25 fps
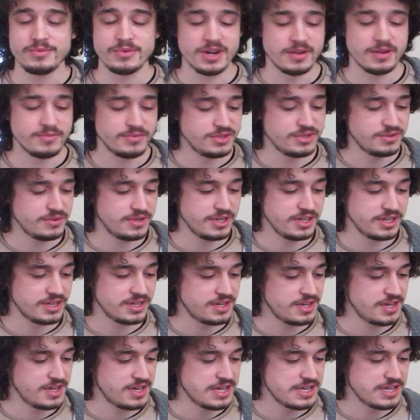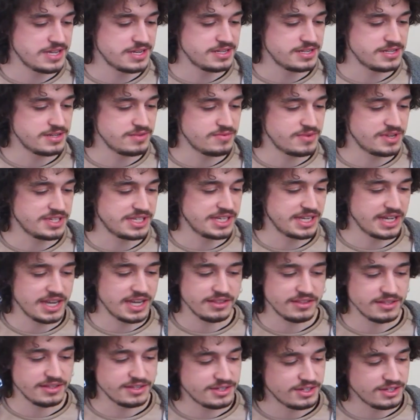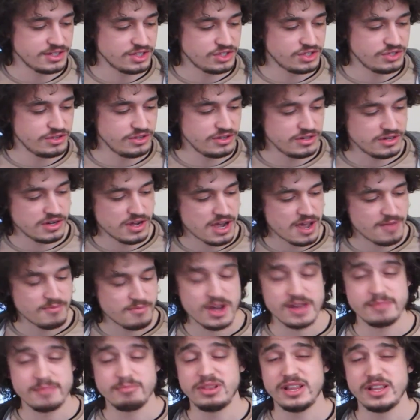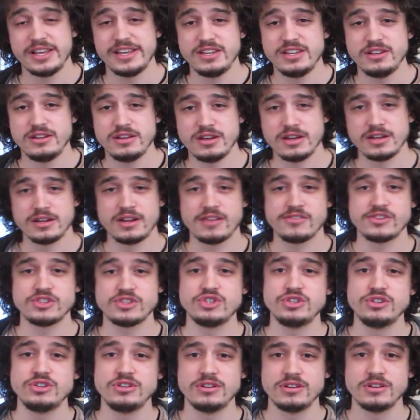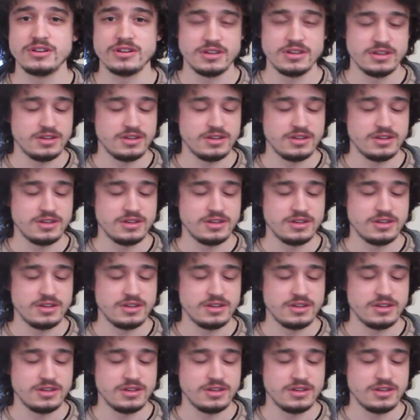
what I'm doing. And once I get this in tune, I might play you another tune.